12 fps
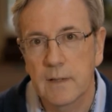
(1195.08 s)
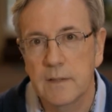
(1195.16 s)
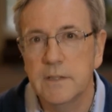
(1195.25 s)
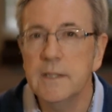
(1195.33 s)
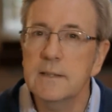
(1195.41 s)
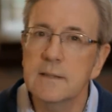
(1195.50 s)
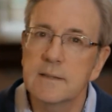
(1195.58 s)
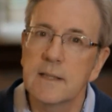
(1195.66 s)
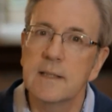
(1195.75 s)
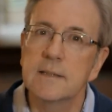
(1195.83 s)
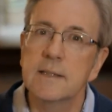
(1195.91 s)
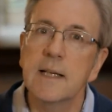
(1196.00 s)
Jesus
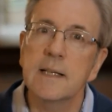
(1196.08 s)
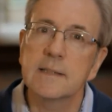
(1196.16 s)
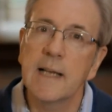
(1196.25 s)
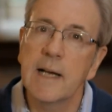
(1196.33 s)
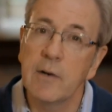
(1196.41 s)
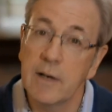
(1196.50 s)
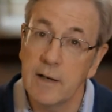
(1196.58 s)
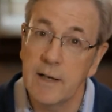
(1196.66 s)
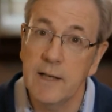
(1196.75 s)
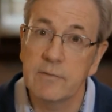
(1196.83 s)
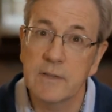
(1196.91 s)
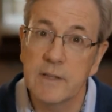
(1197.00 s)
says that's how our
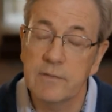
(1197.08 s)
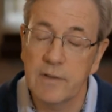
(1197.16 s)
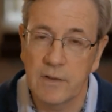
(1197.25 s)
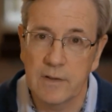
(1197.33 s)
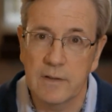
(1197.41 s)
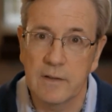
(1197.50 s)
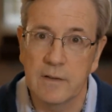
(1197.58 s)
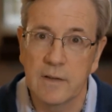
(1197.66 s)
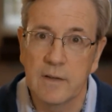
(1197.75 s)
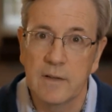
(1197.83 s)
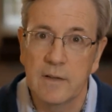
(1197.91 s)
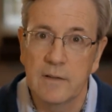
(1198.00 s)
Heavenly Father
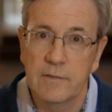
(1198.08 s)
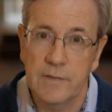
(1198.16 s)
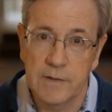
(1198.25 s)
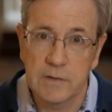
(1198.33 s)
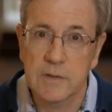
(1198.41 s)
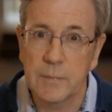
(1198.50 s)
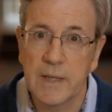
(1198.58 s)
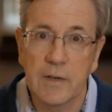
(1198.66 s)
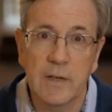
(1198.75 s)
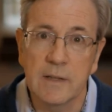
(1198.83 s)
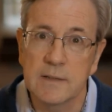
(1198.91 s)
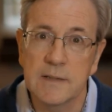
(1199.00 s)
feels
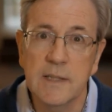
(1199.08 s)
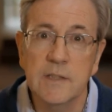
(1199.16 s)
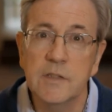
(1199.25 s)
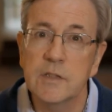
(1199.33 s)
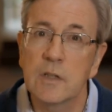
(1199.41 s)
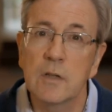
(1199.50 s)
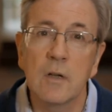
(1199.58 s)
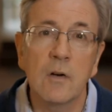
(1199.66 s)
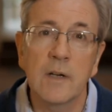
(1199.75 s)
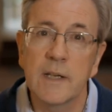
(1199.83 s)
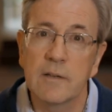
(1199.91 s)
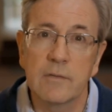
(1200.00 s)
about us. He's just
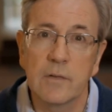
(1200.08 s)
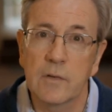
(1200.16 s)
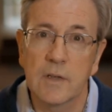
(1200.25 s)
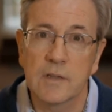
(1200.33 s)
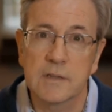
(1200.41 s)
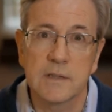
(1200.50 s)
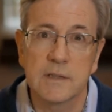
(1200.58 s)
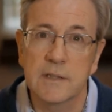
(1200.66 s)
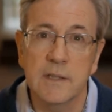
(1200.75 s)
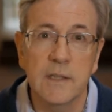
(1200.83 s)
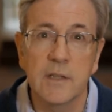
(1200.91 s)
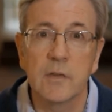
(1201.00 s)
longing for us to
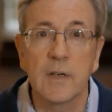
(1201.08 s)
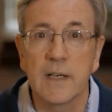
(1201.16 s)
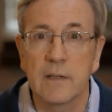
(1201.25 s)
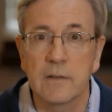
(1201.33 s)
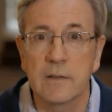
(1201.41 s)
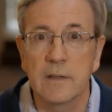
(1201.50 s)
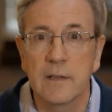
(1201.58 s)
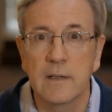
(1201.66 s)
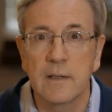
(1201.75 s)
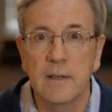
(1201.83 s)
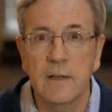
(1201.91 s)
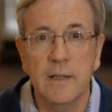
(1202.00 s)
turn around.
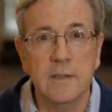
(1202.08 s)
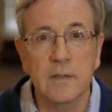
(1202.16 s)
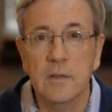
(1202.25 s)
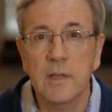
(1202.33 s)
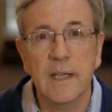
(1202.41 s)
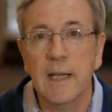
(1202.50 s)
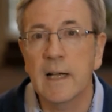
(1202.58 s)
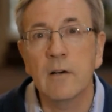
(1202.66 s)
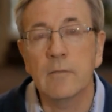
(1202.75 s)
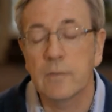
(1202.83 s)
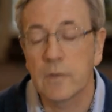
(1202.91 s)
He's looking out